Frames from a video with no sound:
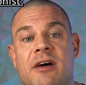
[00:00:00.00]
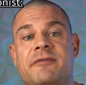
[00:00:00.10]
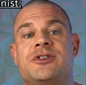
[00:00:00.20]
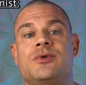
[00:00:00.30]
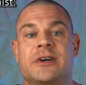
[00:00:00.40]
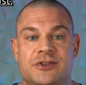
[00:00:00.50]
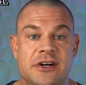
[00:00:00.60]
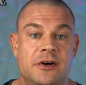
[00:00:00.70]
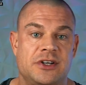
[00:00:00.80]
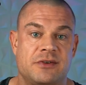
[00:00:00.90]
alpha-2
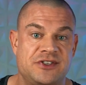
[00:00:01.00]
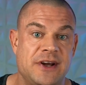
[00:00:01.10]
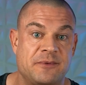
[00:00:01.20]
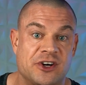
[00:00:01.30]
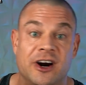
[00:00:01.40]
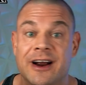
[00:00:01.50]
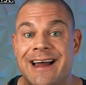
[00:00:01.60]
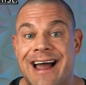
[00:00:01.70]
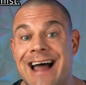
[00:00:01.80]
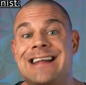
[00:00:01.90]
adrenergic receptor
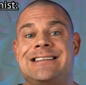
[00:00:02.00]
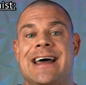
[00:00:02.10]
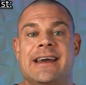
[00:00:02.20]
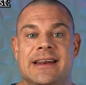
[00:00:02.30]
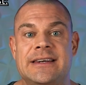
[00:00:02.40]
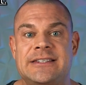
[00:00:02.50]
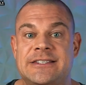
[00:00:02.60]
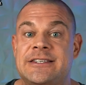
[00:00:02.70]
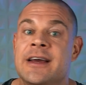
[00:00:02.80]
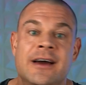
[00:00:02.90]

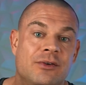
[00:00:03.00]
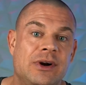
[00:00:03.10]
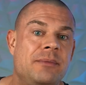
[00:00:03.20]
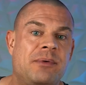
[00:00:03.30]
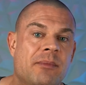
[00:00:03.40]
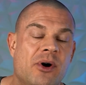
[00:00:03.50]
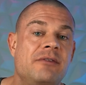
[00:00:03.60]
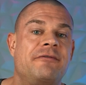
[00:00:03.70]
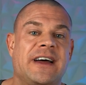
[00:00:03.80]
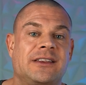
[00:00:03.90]
antagonists, really promoting
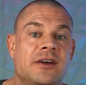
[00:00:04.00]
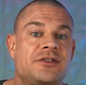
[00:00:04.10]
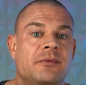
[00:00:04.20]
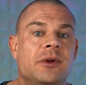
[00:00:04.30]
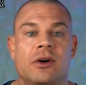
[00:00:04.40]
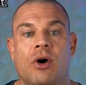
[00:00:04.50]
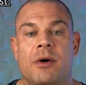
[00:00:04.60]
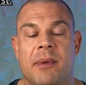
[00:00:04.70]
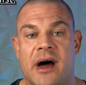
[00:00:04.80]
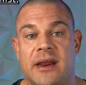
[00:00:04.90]
fat loss from the lower
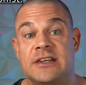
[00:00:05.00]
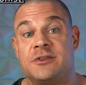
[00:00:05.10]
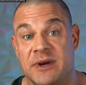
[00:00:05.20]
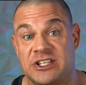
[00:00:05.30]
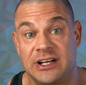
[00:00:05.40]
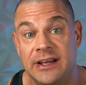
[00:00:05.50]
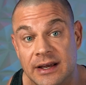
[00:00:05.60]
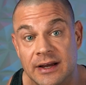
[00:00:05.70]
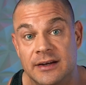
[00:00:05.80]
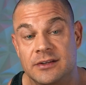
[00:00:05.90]
body,
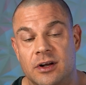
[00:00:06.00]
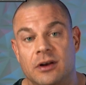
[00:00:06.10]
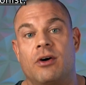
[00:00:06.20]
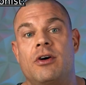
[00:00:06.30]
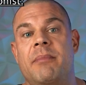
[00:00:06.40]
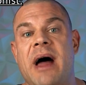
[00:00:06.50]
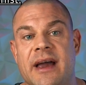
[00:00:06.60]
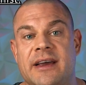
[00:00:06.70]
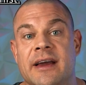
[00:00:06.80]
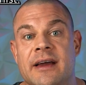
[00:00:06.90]
especially the lower back.